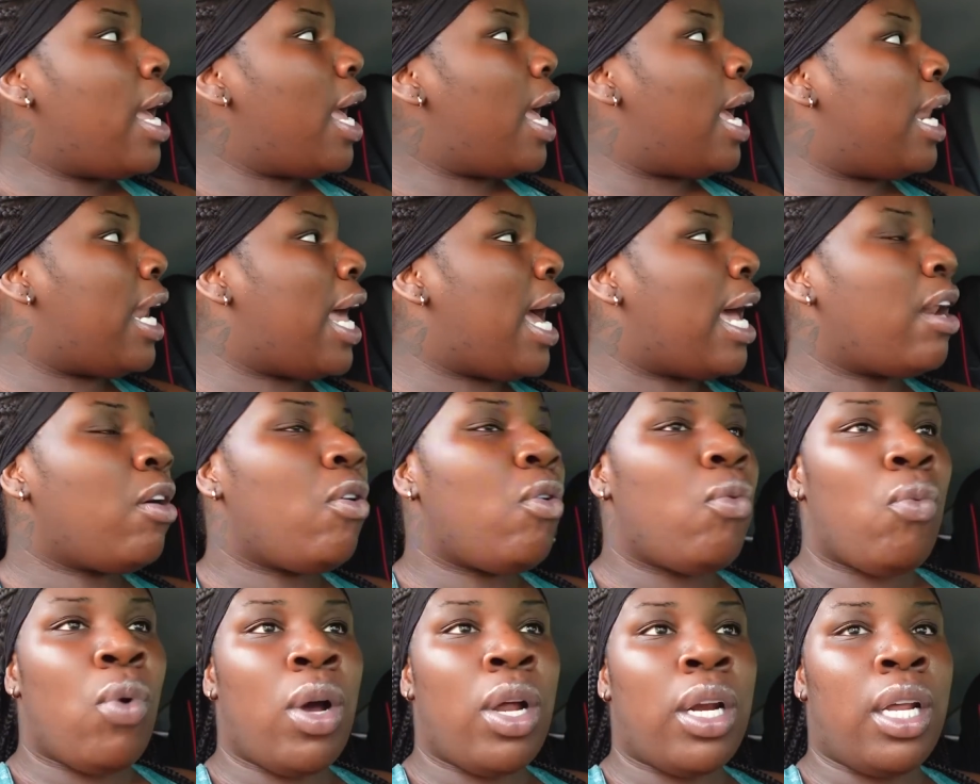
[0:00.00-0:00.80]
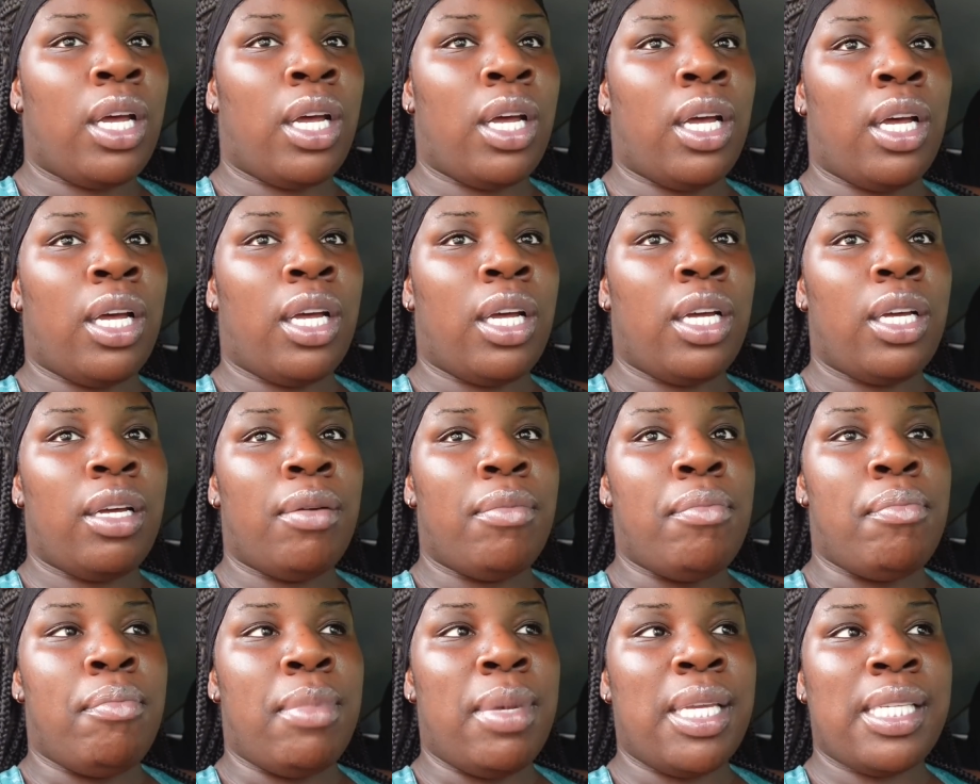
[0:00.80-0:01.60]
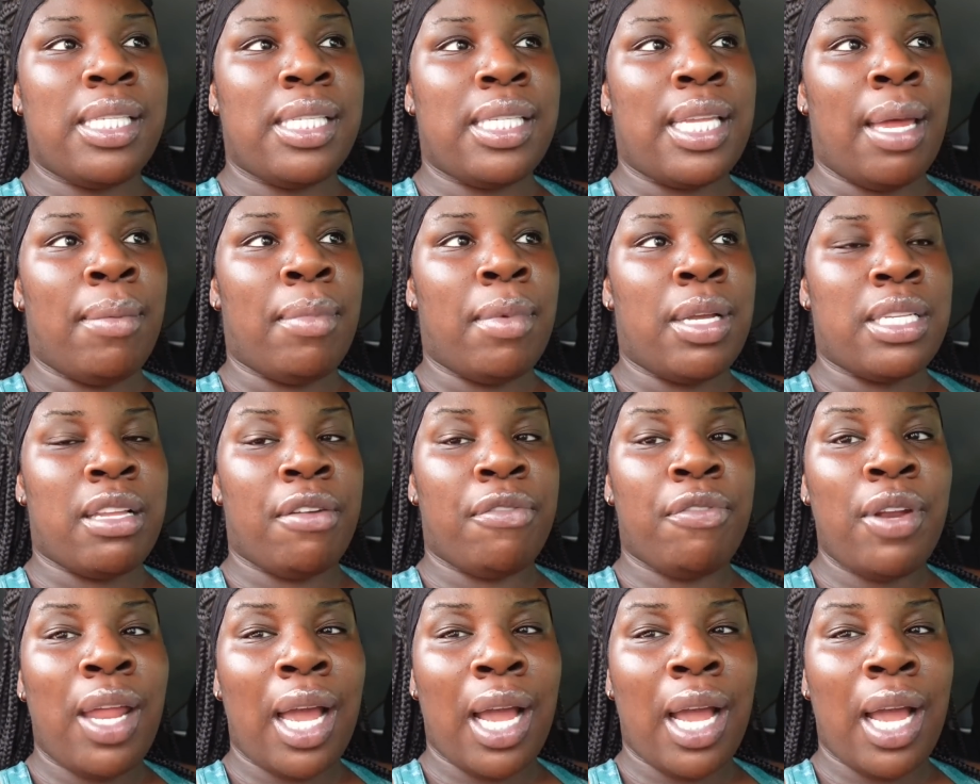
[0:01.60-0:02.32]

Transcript: and I don't wanna miss them because I feel